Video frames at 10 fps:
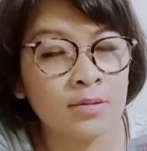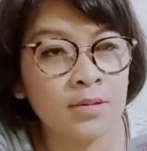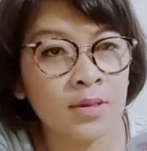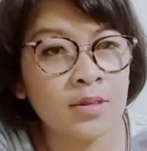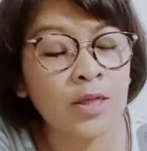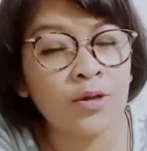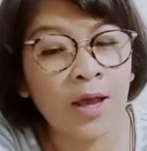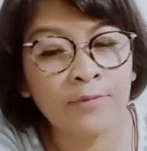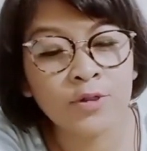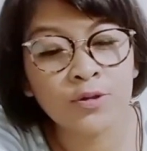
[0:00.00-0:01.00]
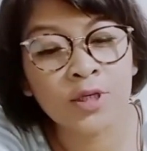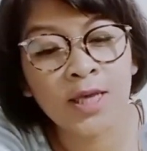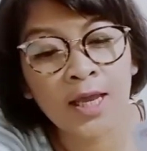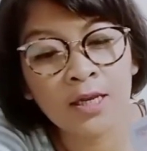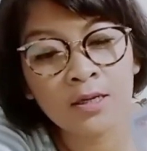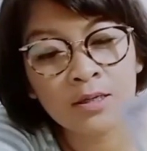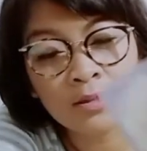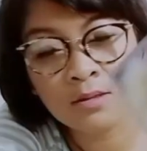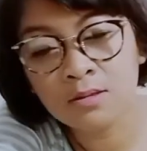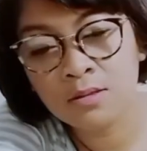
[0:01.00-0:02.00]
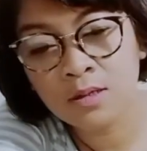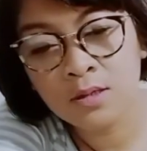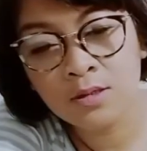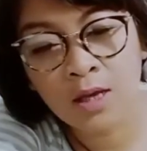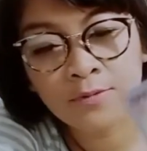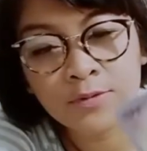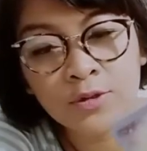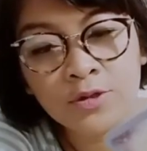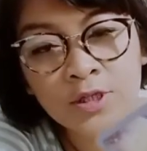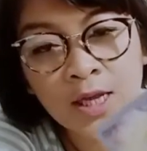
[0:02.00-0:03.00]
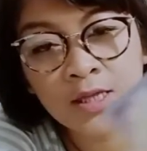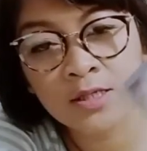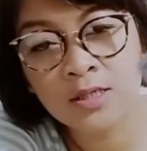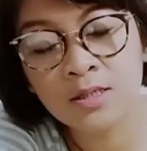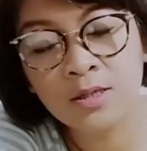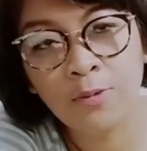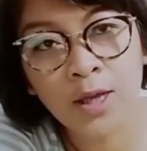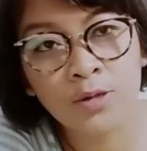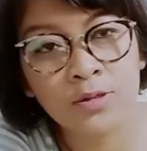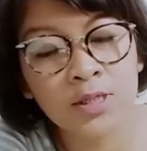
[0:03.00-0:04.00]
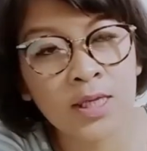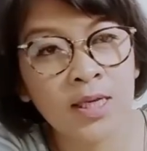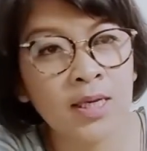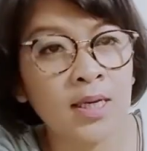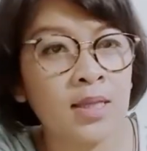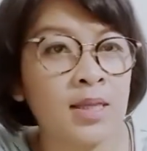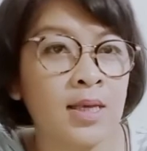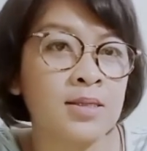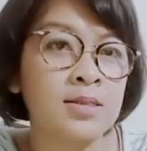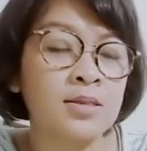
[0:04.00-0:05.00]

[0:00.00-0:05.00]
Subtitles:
That you have to gain, you have to change the way you see things.